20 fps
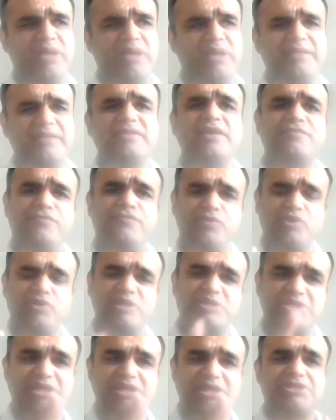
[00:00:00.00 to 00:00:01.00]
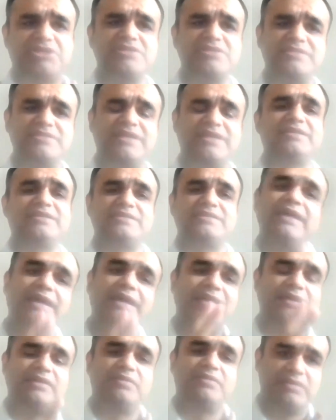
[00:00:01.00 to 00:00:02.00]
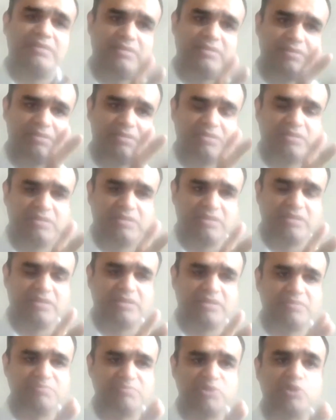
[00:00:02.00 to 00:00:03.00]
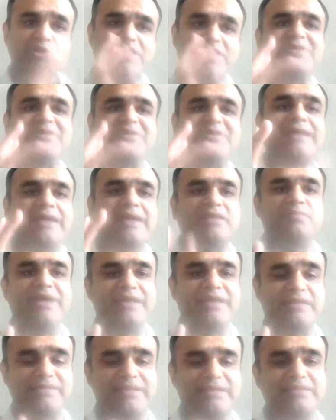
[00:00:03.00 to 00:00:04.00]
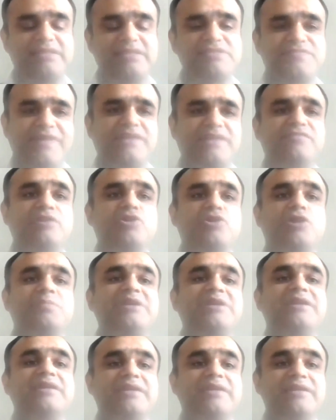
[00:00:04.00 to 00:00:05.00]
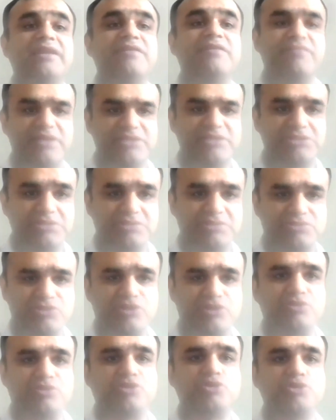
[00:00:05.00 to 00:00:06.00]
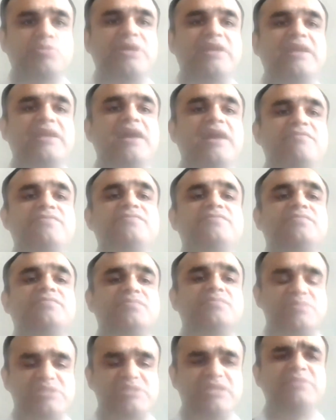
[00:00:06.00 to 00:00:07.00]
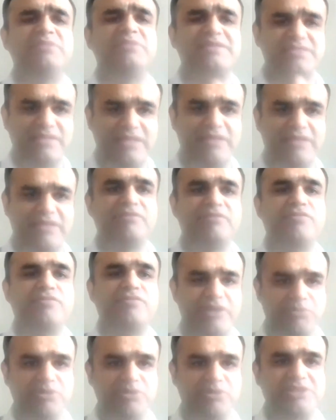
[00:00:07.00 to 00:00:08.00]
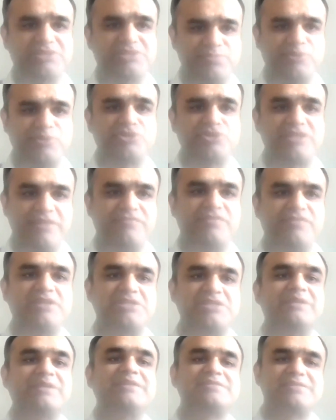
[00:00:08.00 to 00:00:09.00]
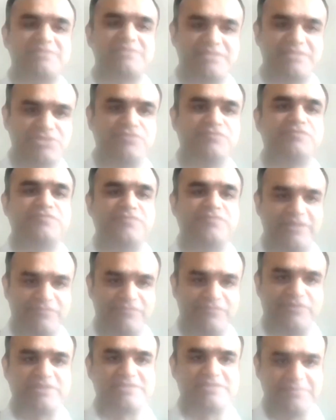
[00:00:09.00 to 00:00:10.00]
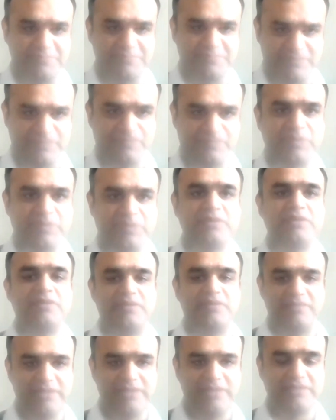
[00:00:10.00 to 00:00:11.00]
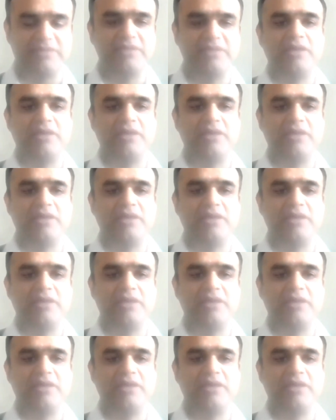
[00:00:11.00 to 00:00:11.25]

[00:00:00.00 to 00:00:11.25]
And therefore restrictions are designed, keeping that in mind, that this fund will not be taking leverage. So, you can have some lesser level of regulation because leverage increases risk of a fund, for example, right?